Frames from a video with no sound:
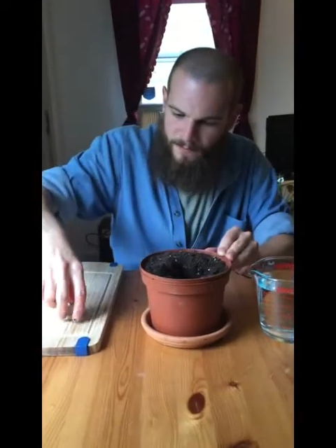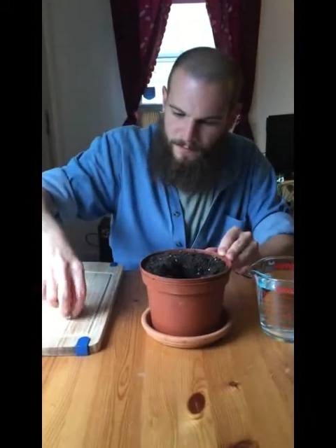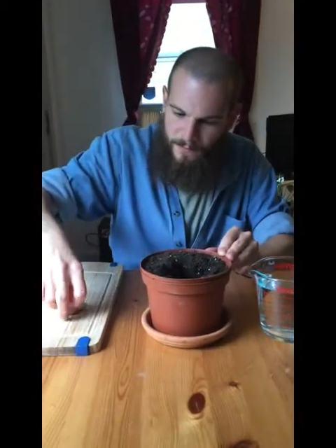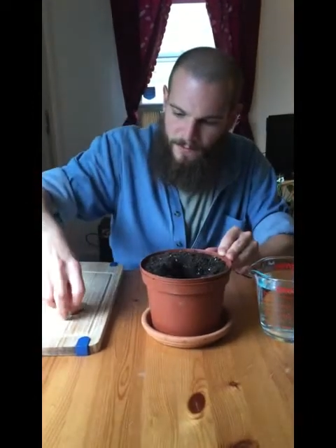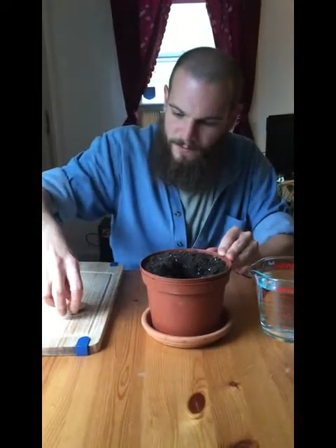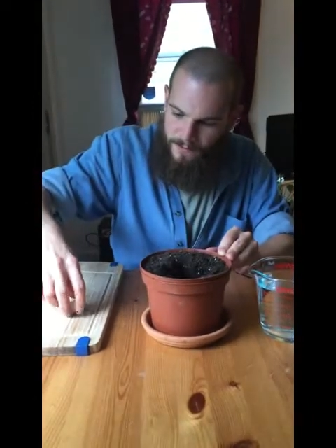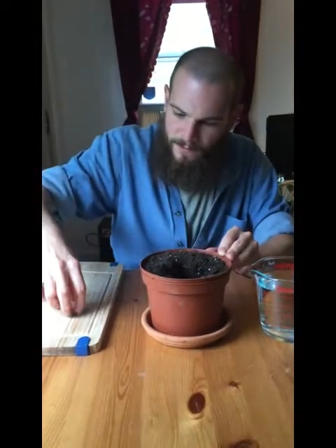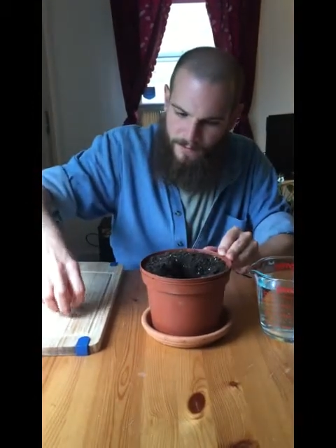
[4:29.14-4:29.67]

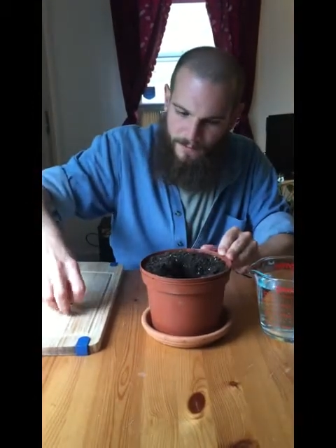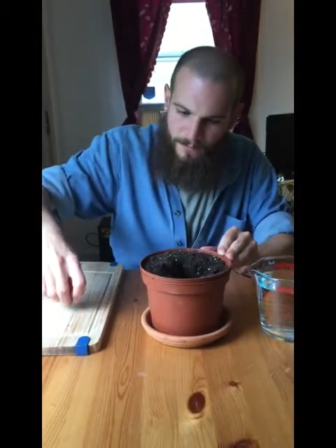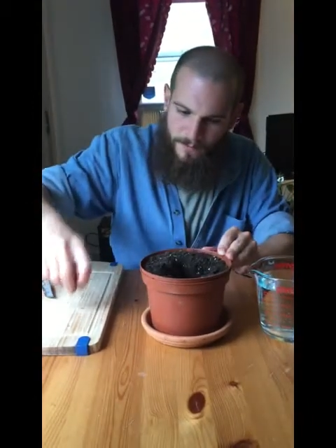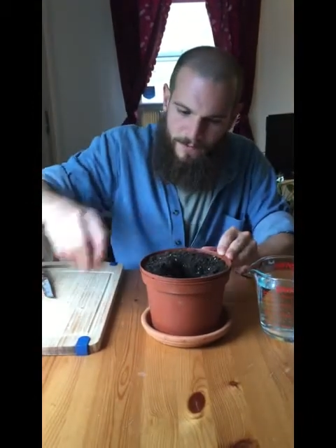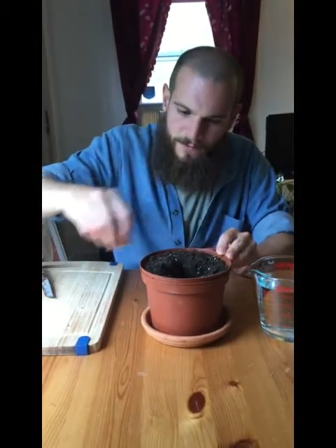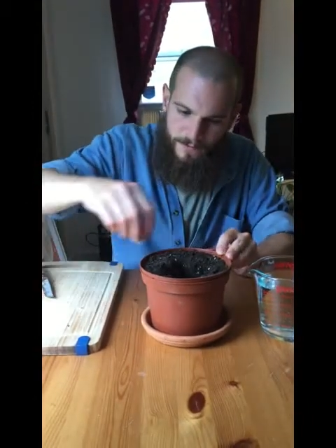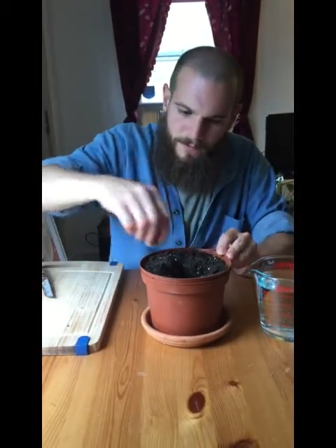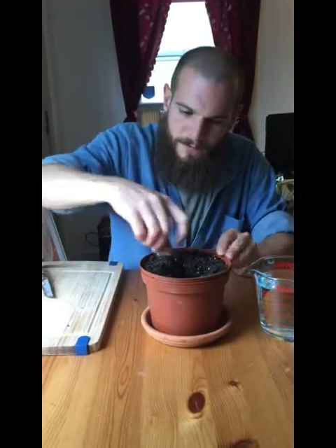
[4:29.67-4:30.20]
Put the other
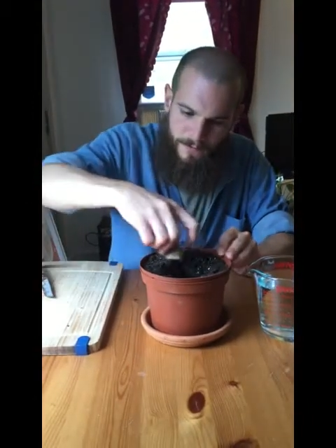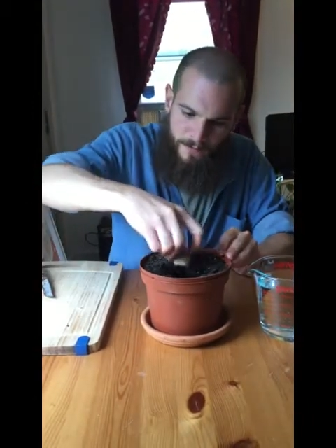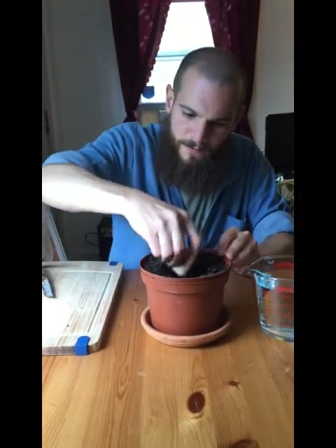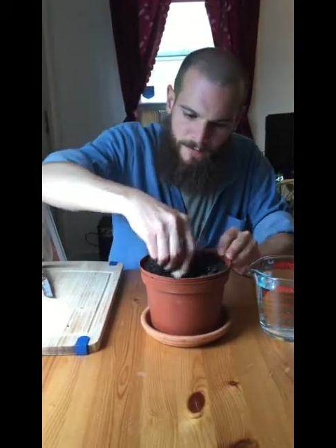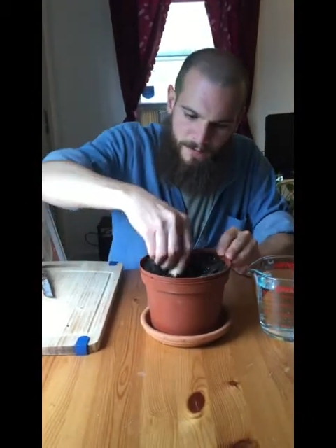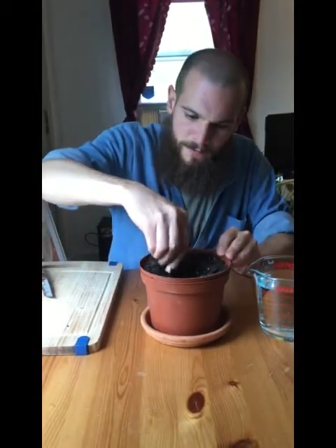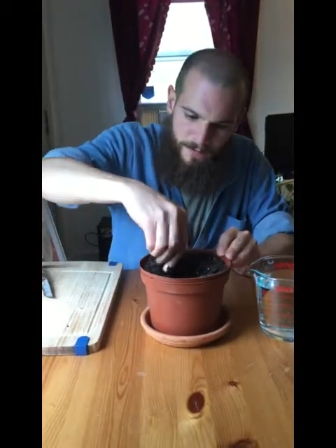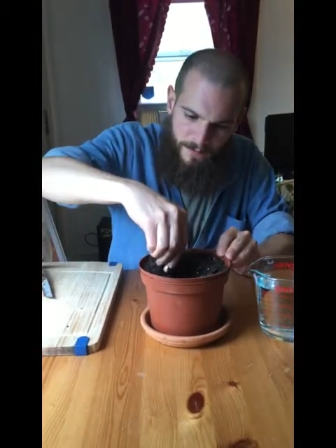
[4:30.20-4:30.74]
one
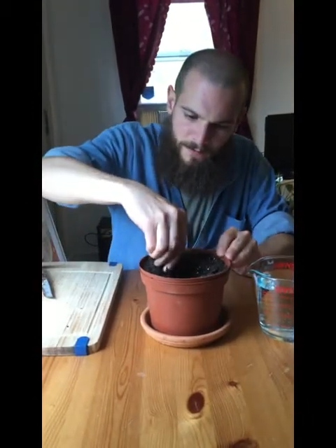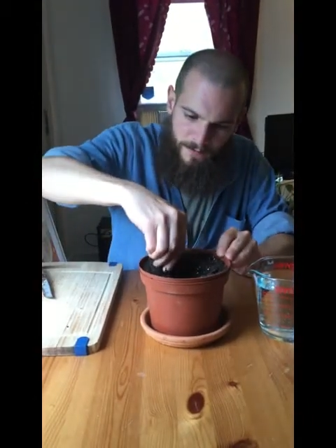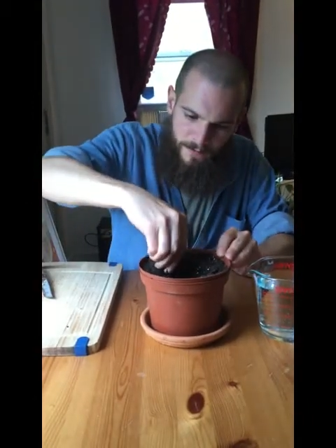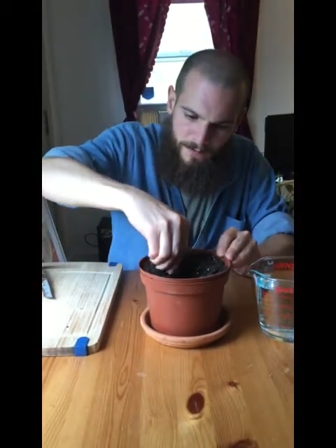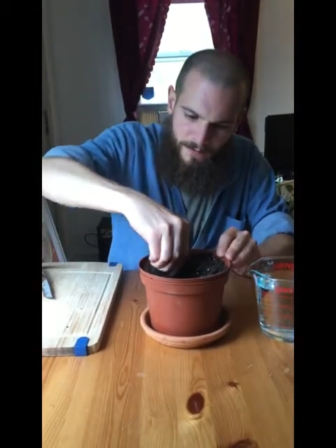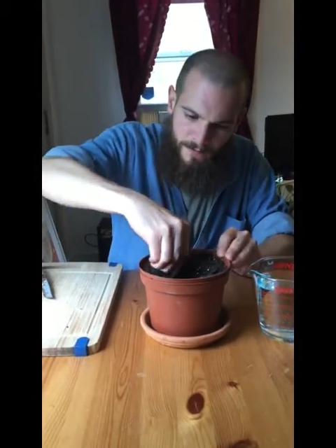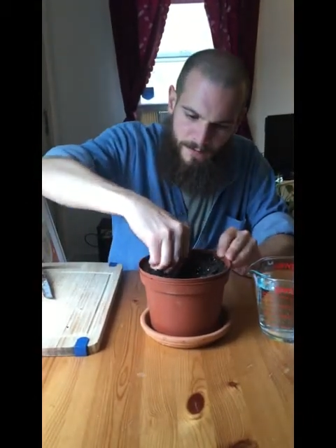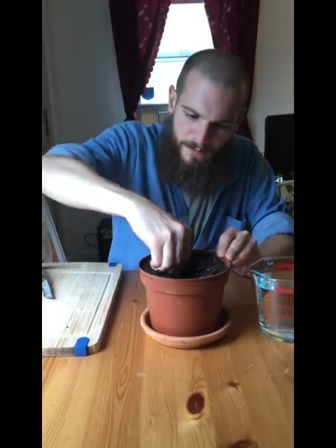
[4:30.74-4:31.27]

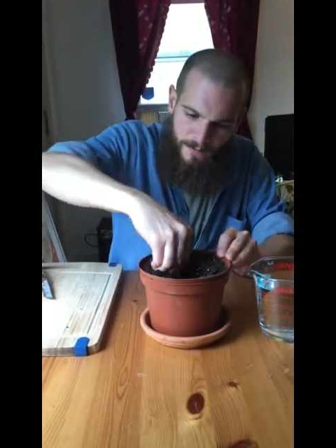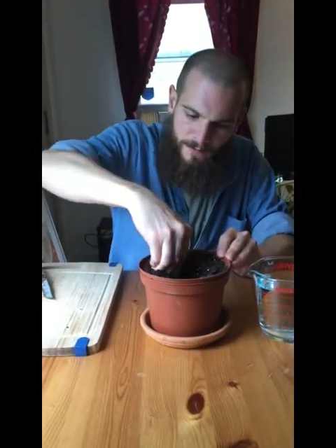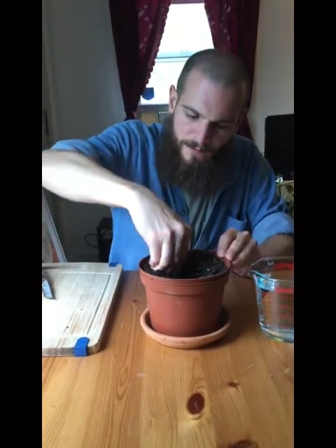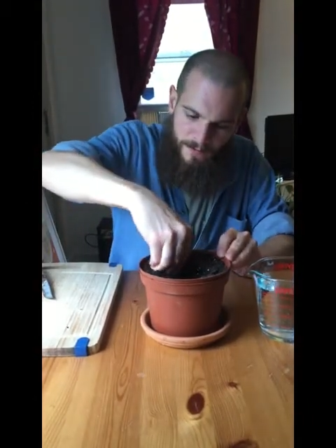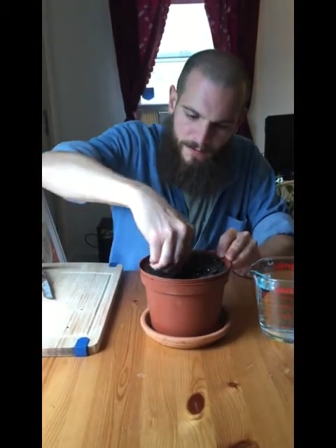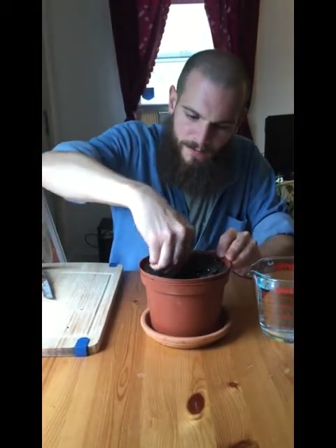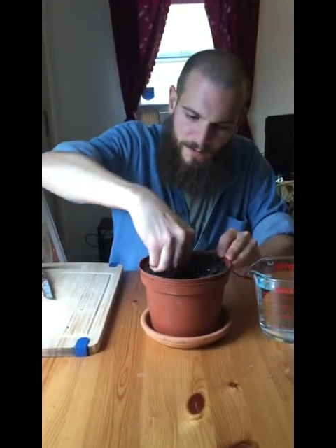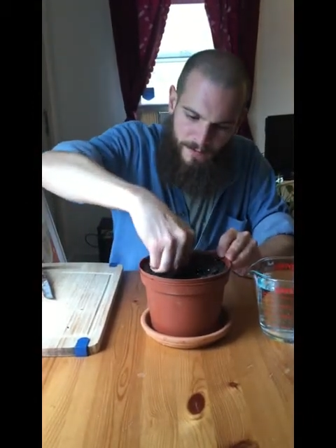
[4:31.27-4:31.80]

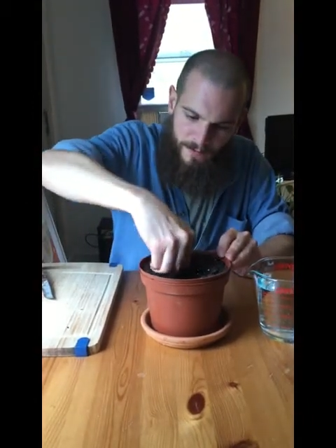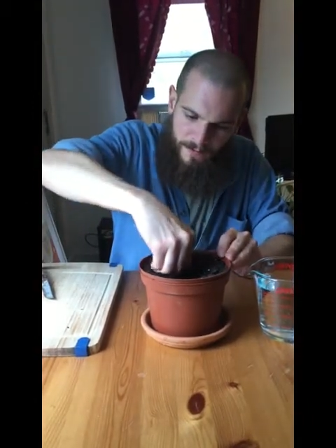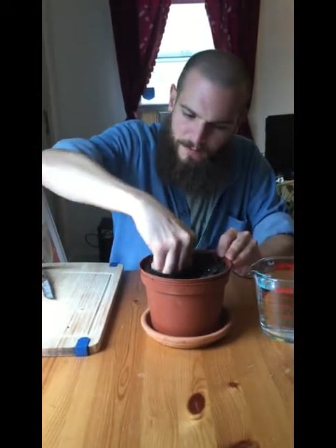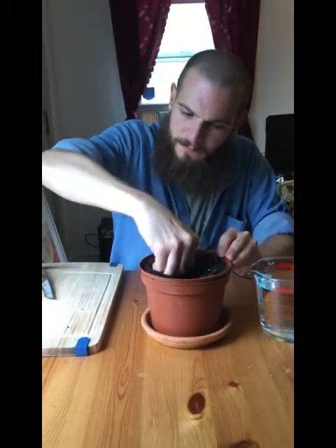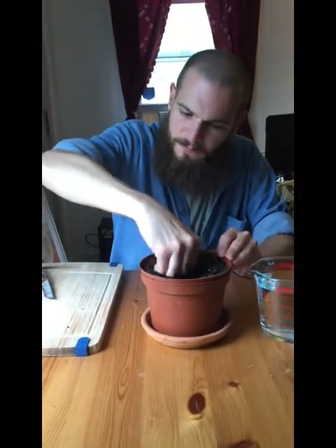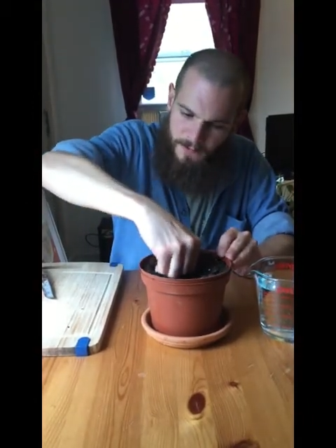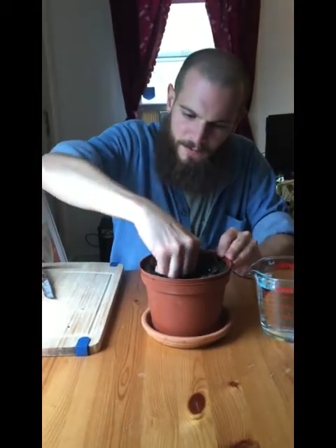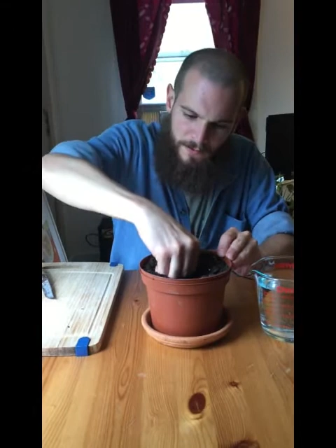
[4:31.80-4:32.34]
in
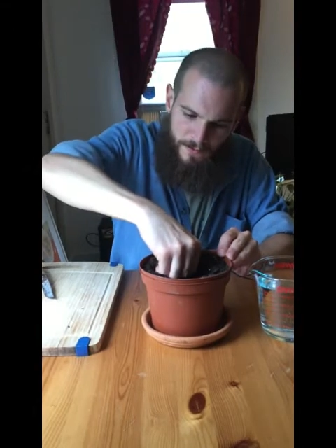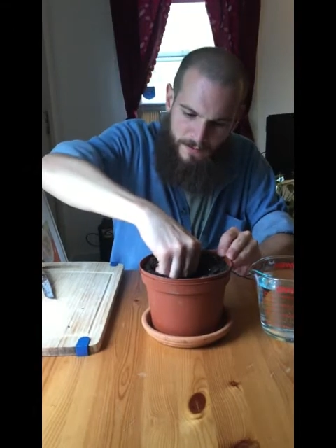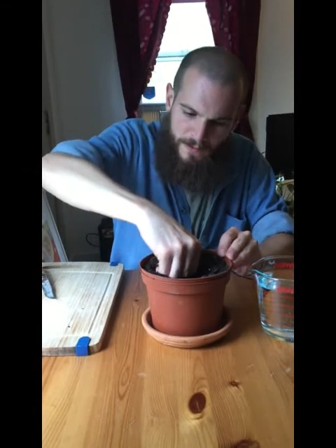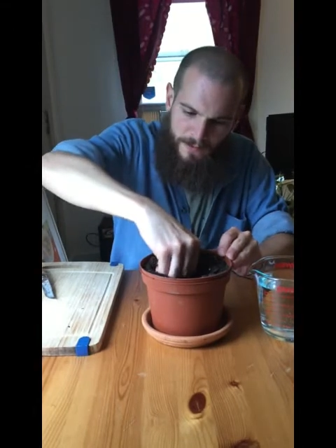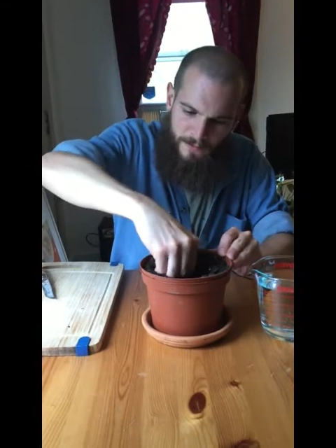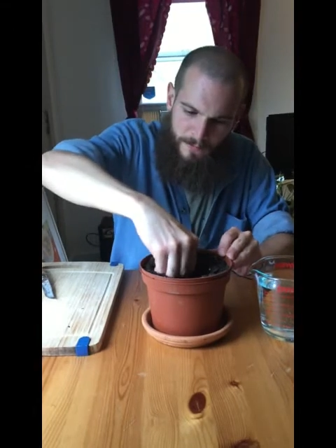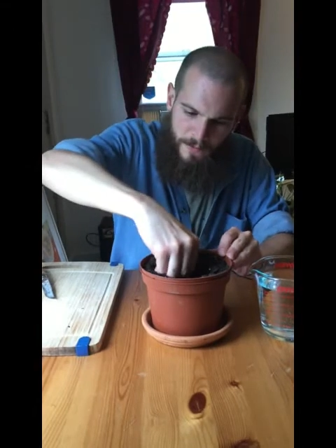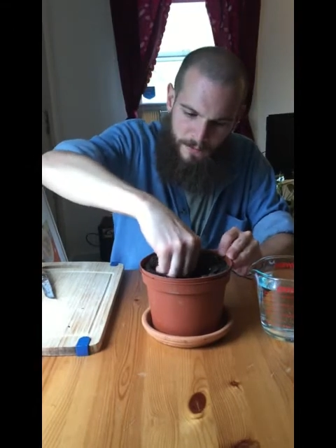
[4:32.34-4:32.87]
here. You can
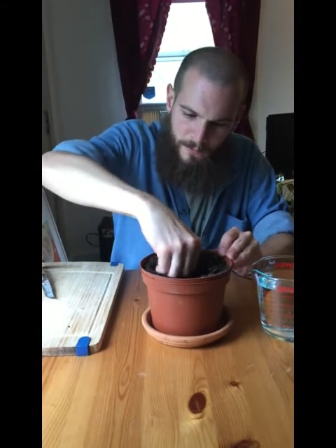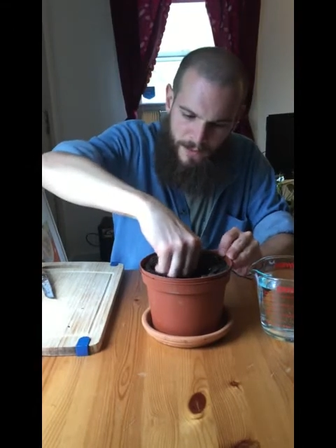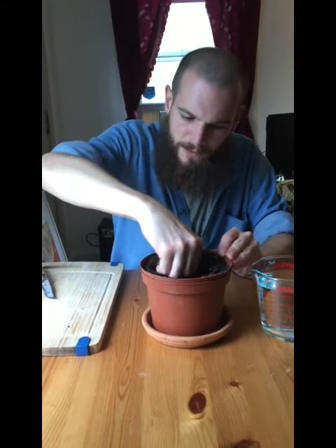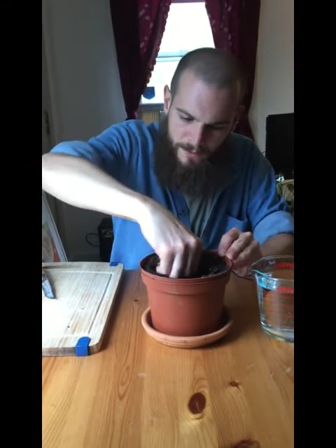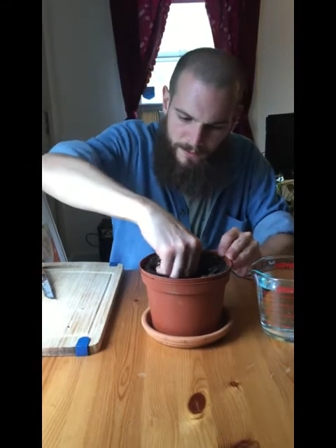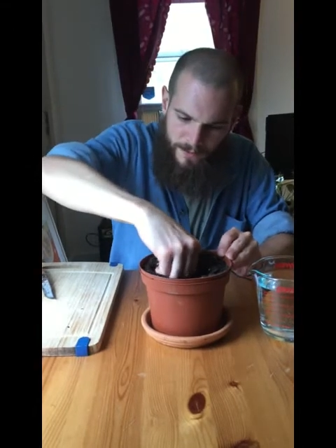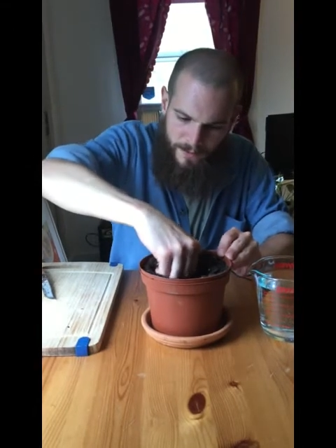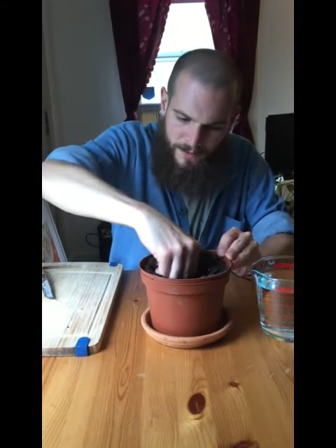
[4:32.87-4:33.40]
dig them as
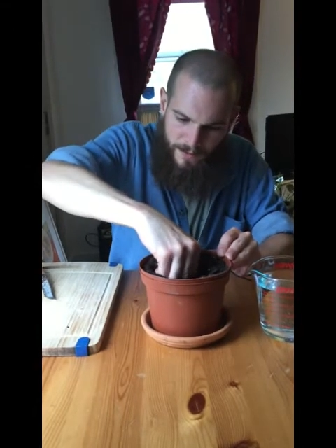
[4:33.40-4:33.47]
well.